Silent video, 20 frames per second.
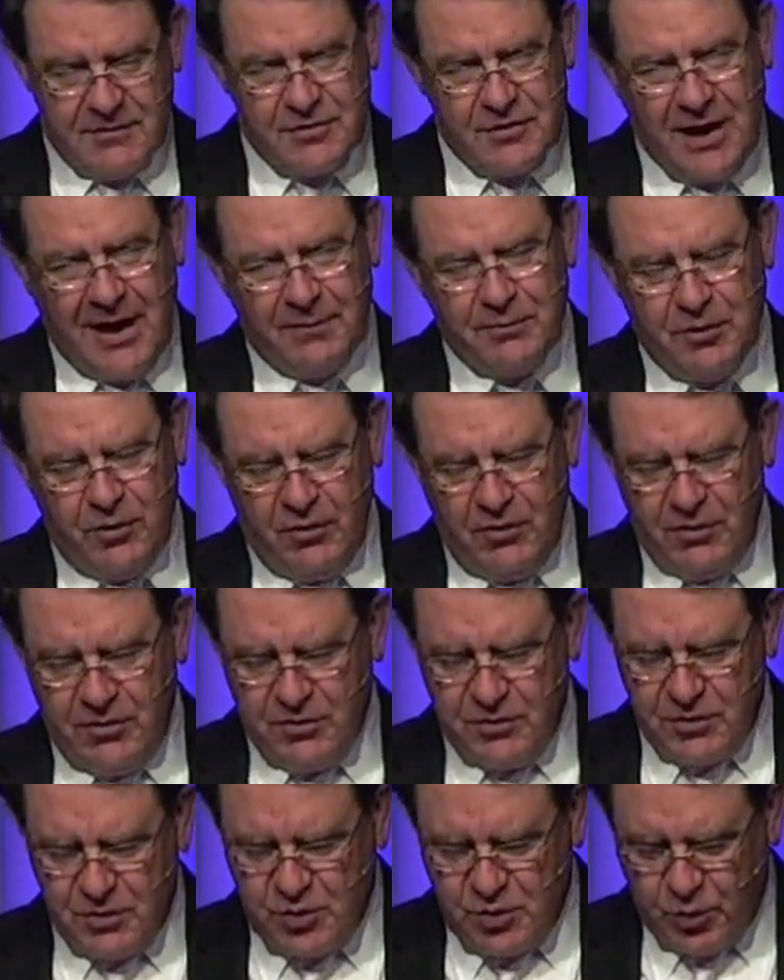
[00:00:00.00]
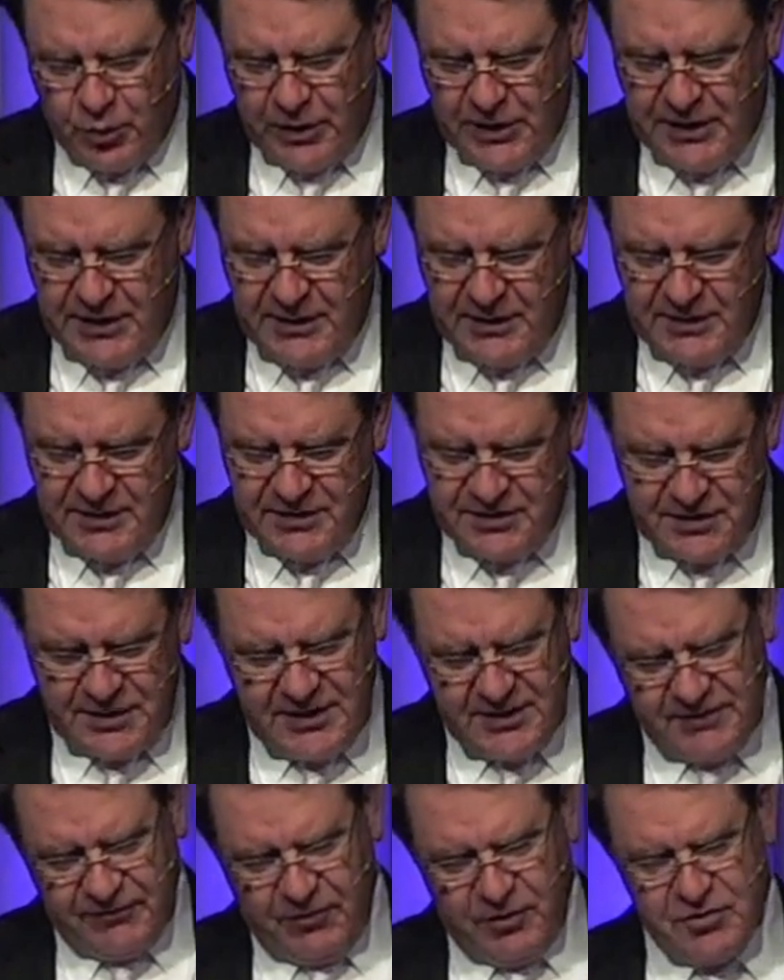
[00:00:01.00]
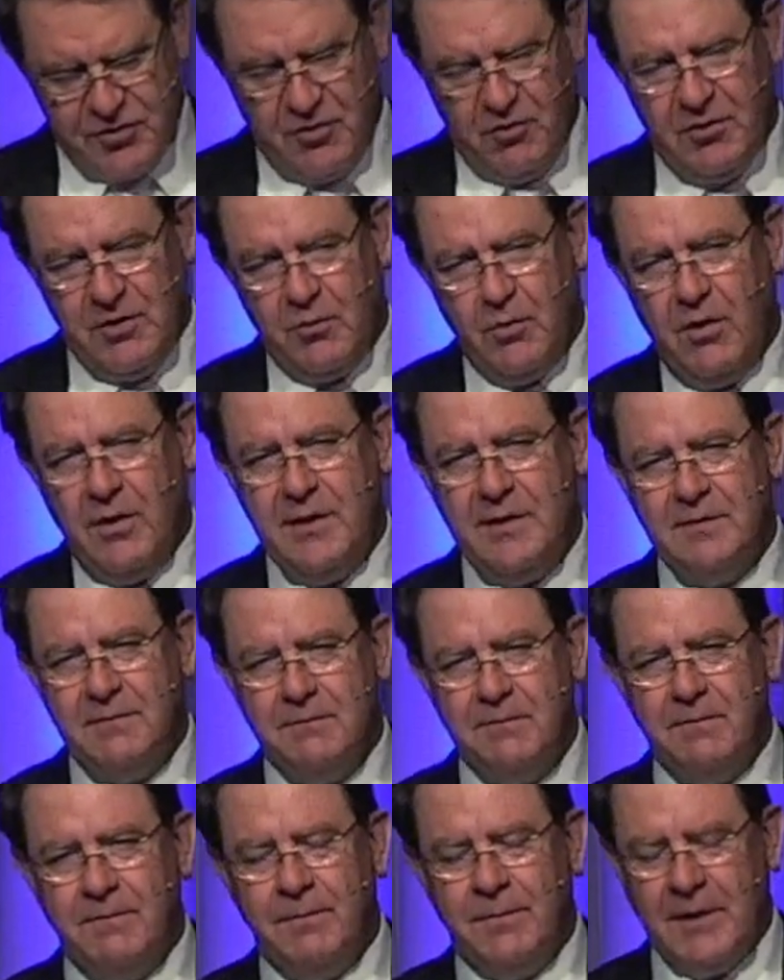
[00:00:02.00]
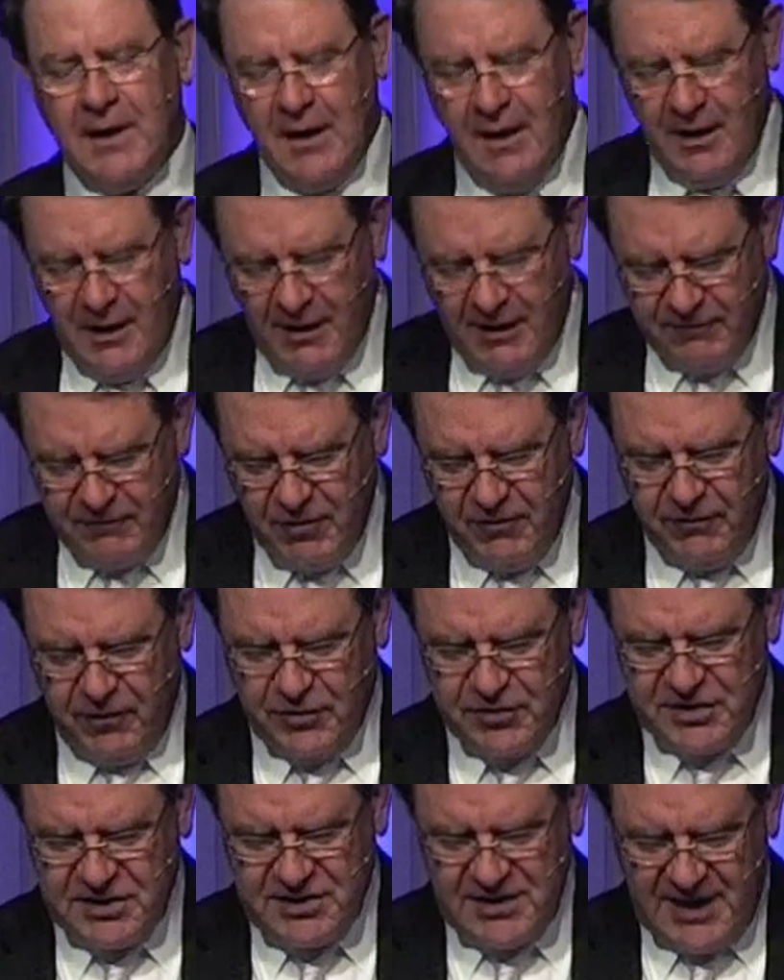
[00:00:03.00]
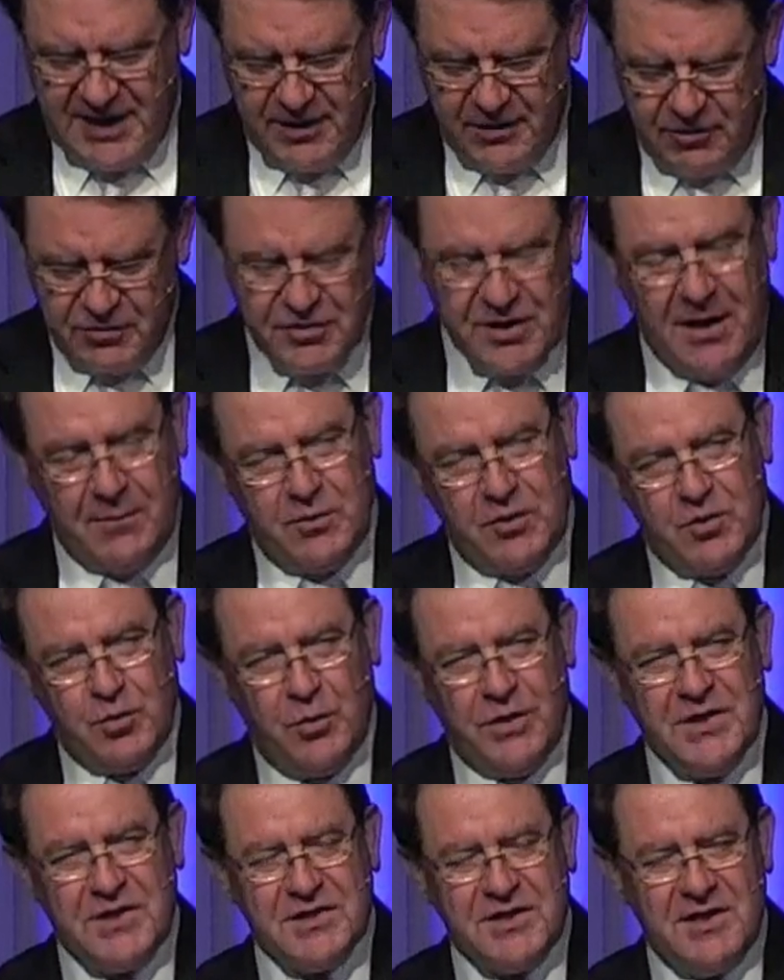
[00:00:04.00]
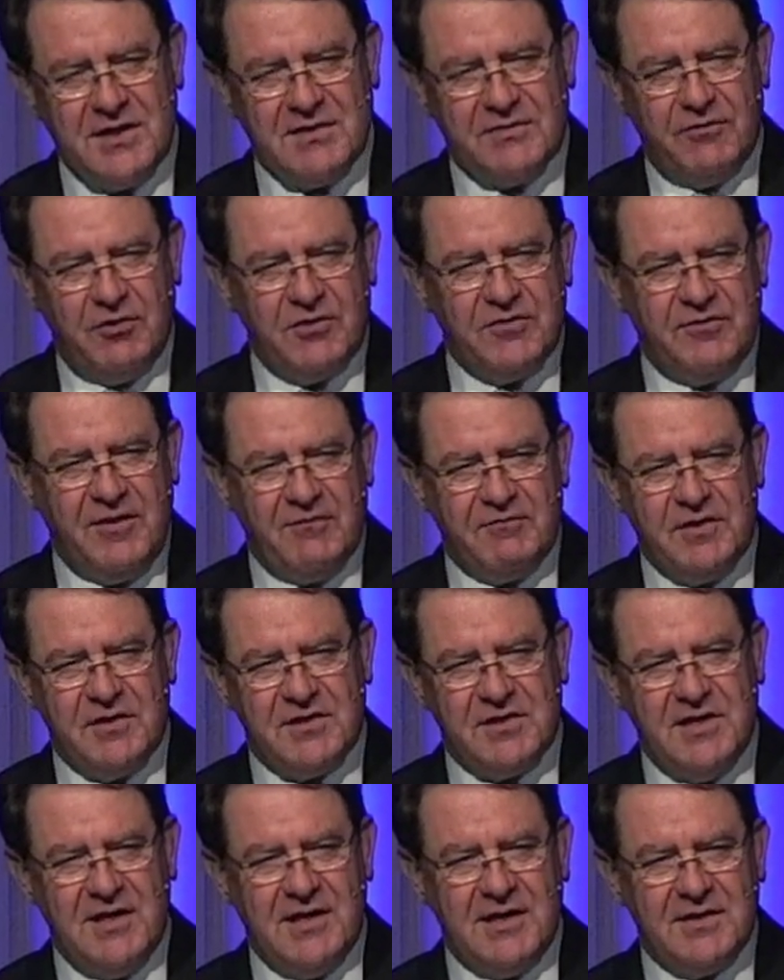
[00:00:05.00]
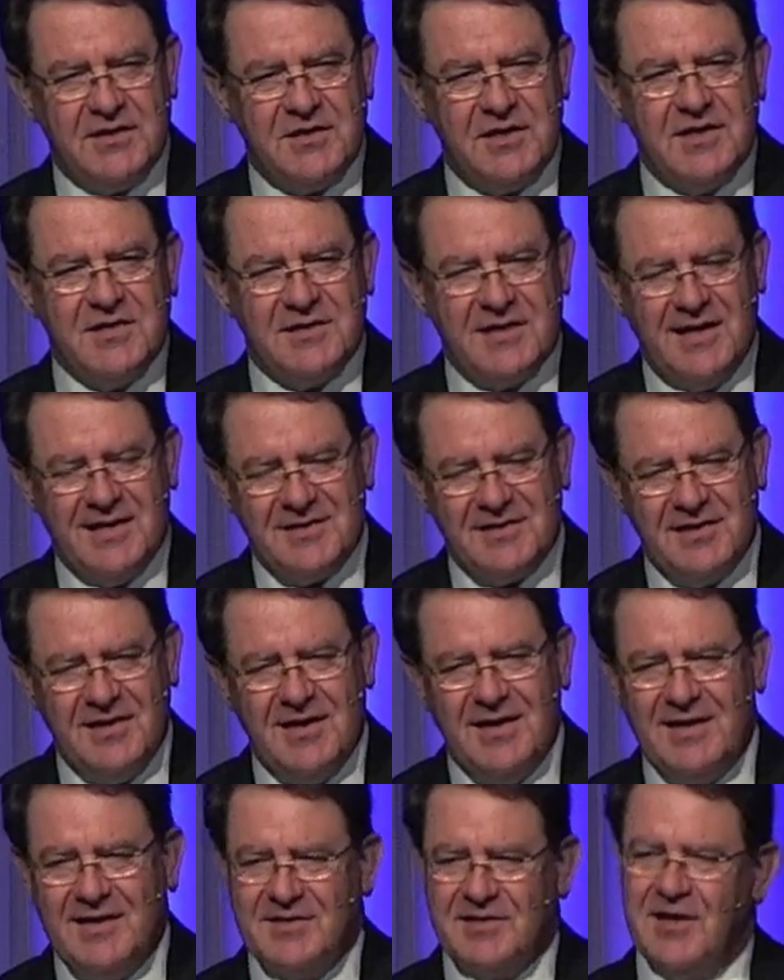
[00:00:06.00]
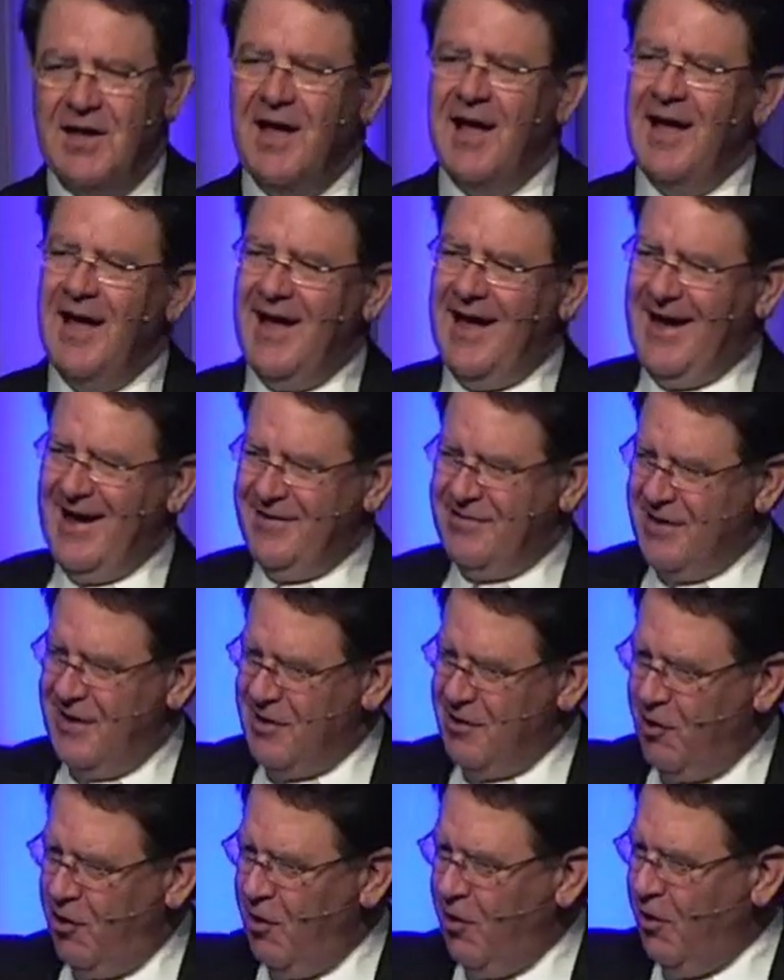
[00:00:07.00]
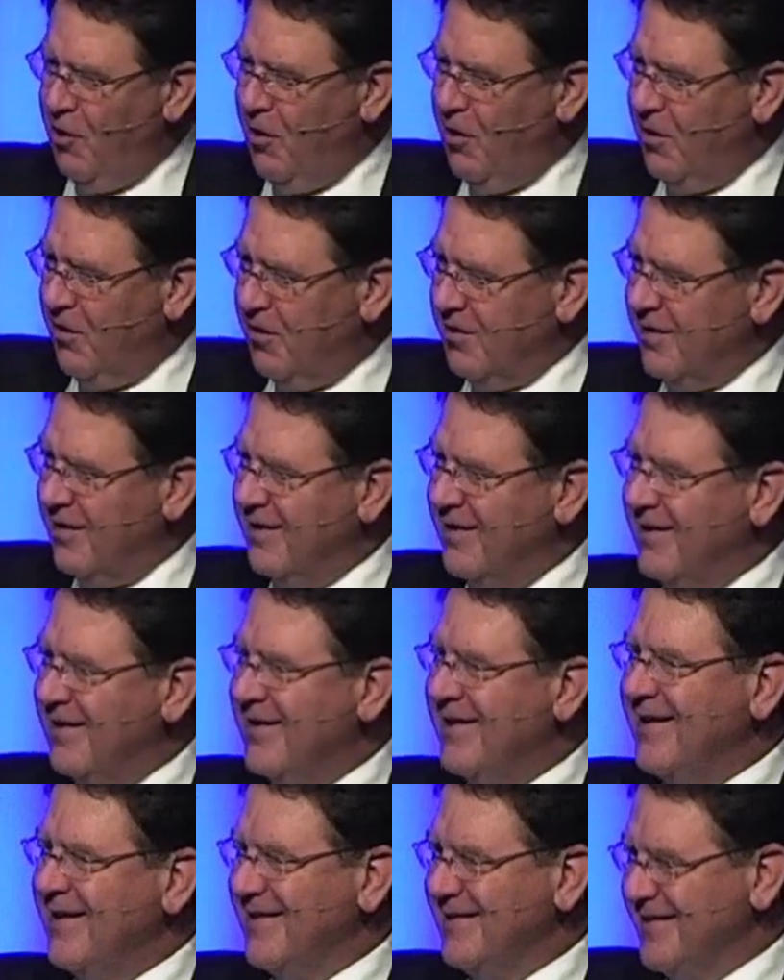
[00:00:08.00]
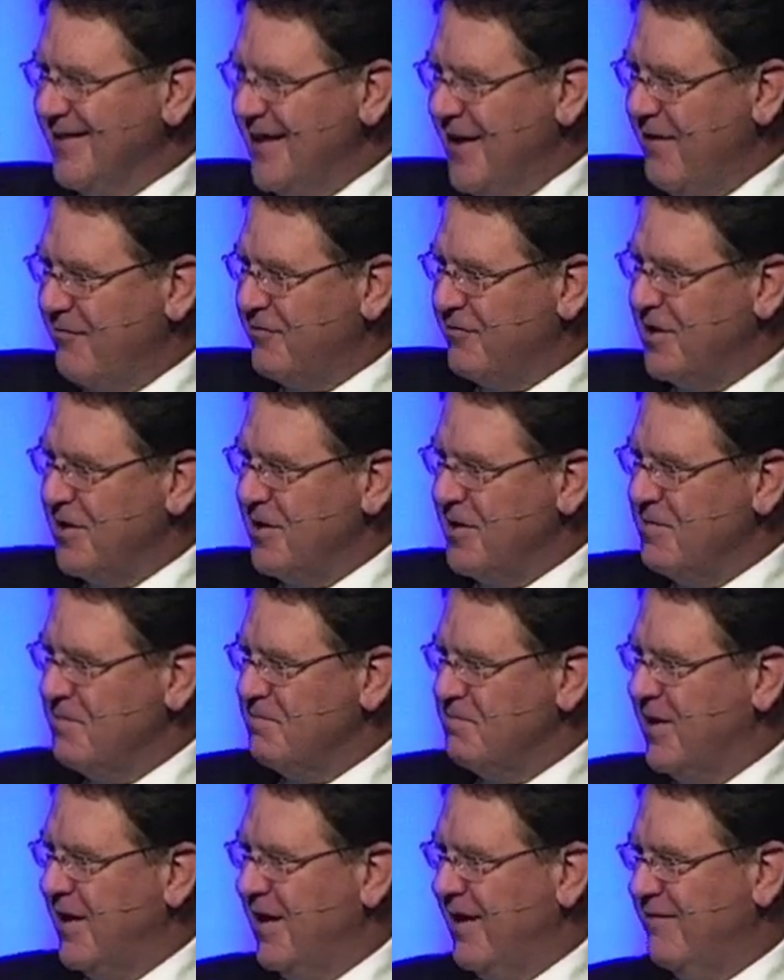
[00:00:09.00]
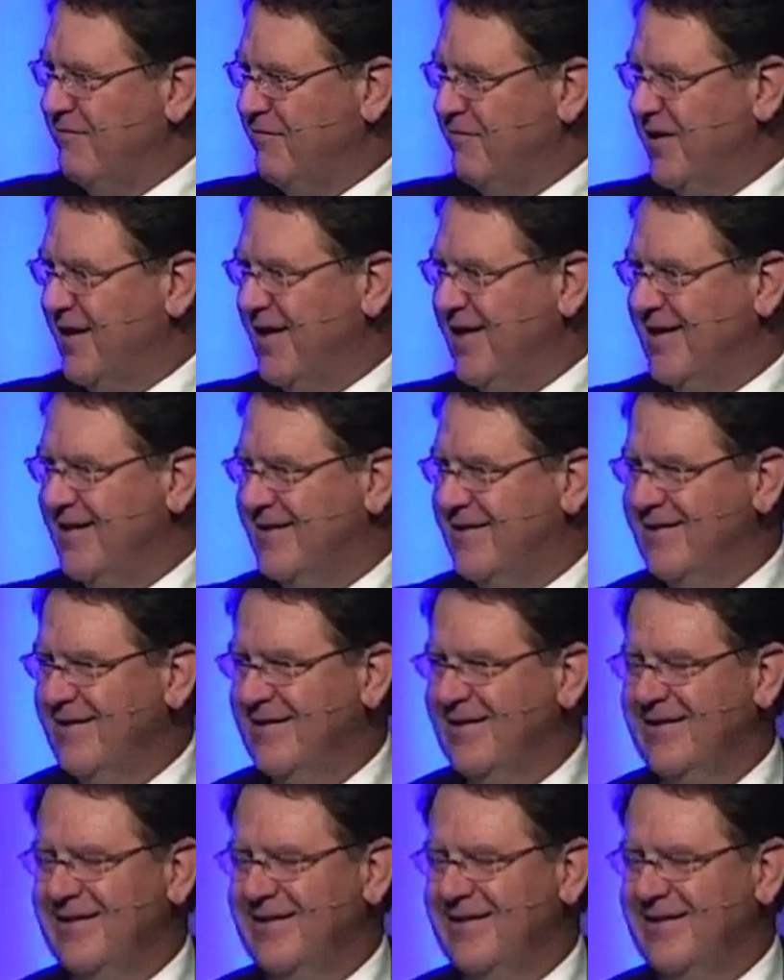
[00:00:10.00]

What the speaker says: Chapter 26, verse 31. A few verses later, chapter 26, verse 56 says this, and they all left him and fled.